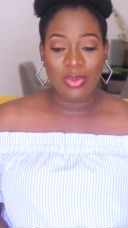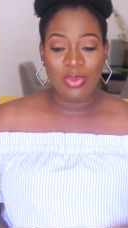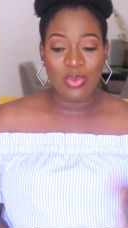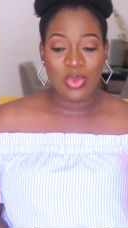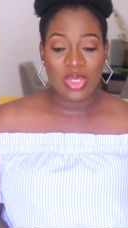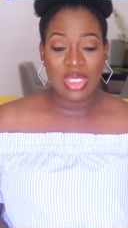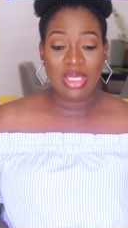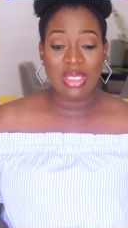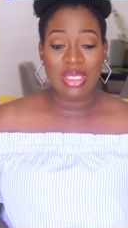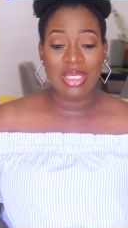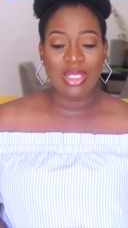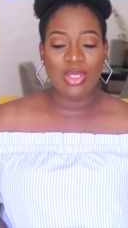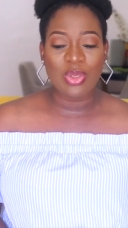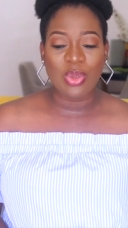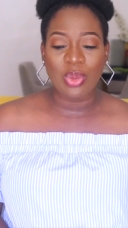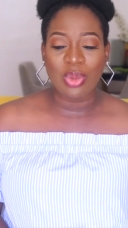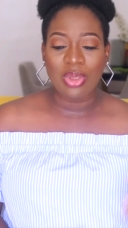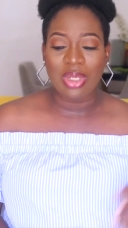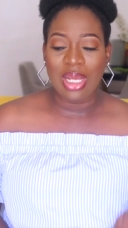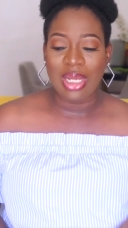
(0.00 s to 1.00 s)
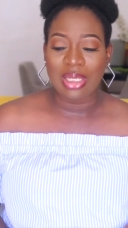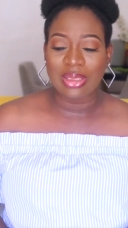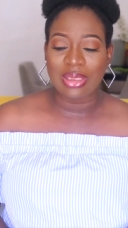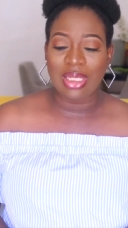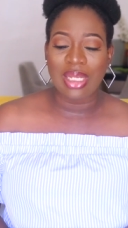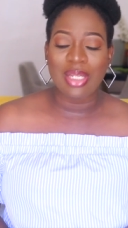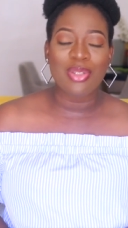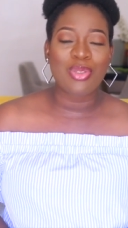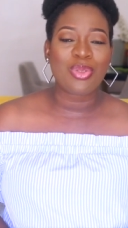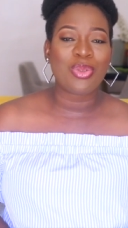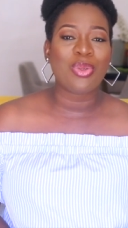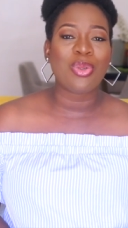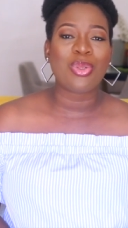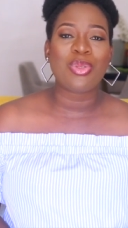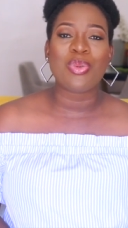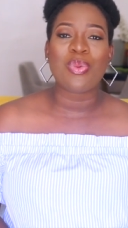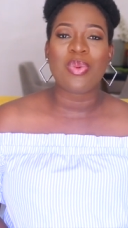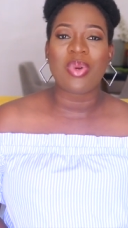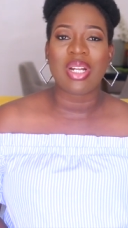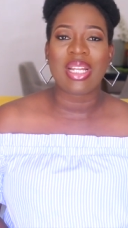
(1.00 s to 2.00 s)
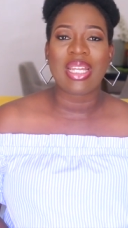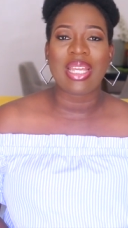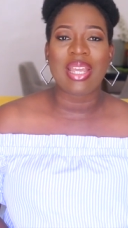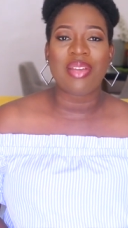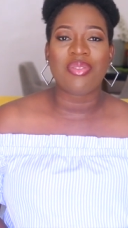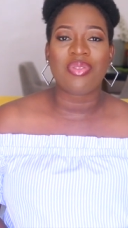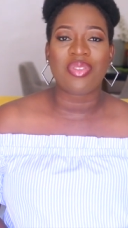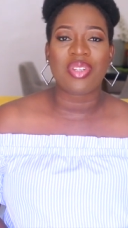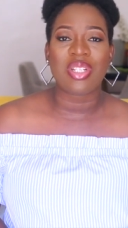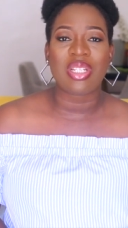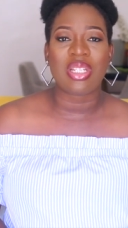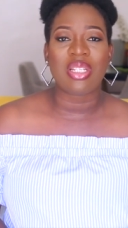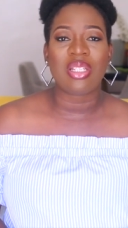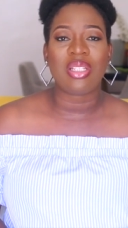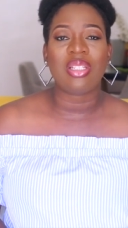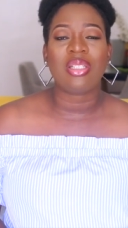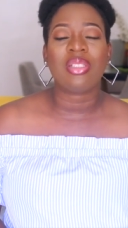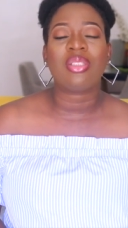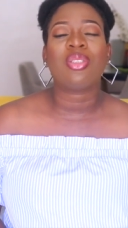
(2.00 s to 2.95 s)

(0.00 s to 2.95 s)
with Tito, and I used to go to work every day.